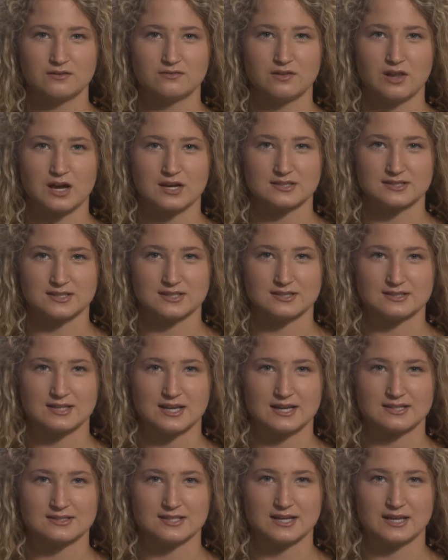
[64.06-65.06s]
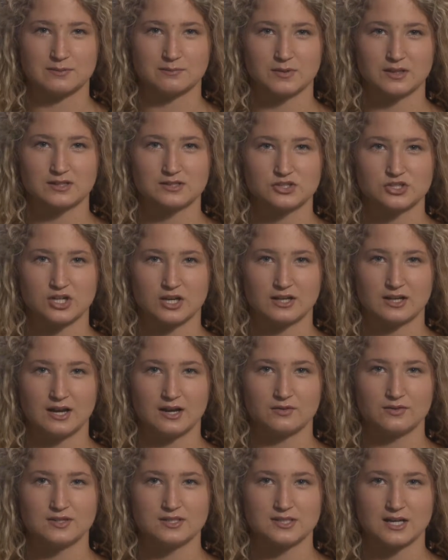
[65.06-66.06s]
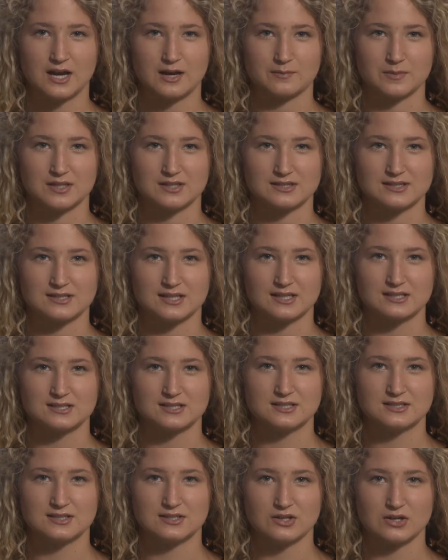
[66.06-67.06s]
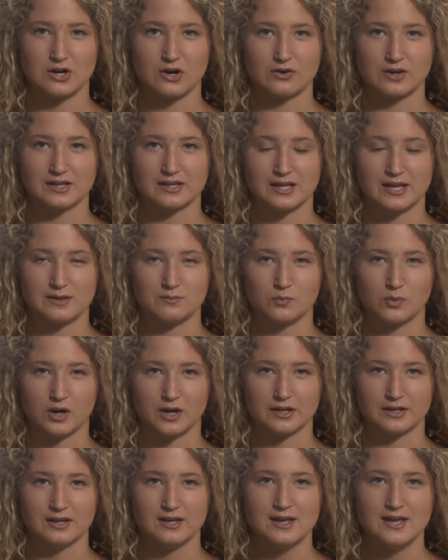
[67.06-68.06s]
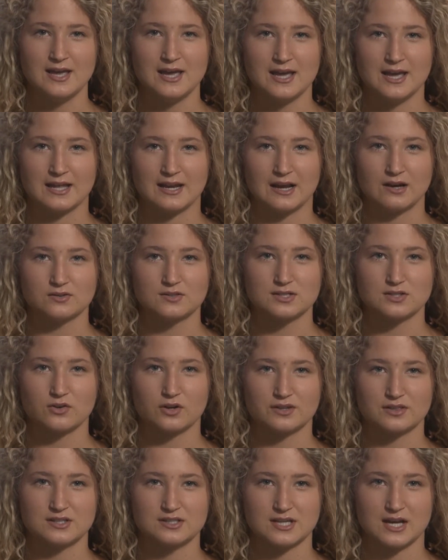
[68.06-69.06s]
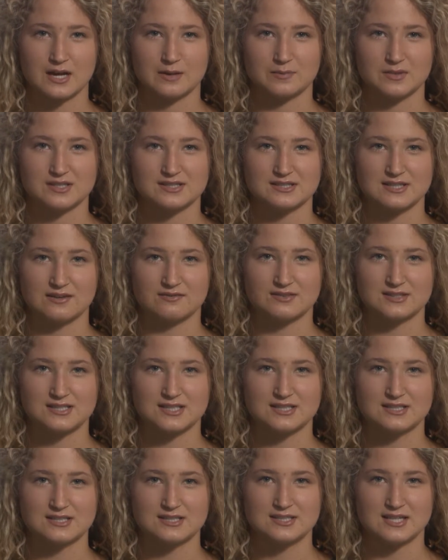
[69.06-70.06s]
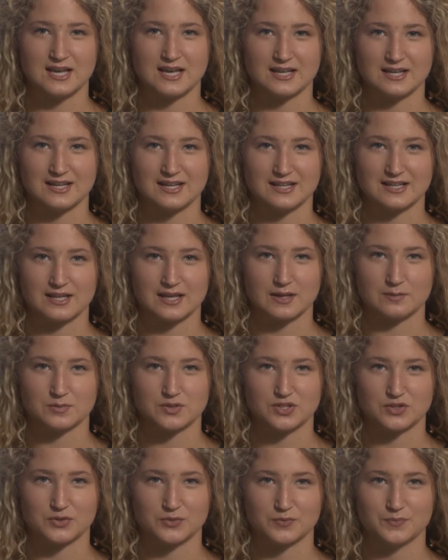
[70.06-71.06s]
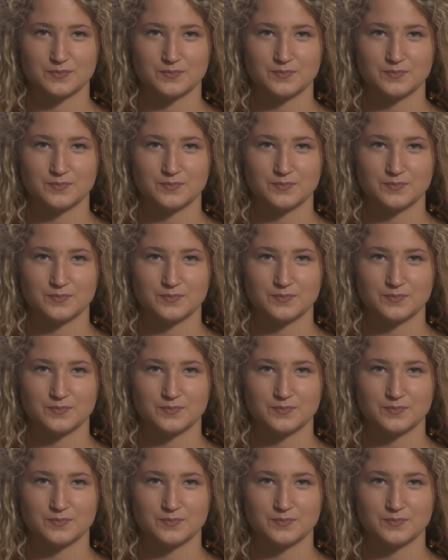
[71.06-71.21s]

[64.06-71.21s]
of losses as Hamlin shut out the Tommies 6-0 in Game 1 and outscored the Tommies 17-10 in Game 2.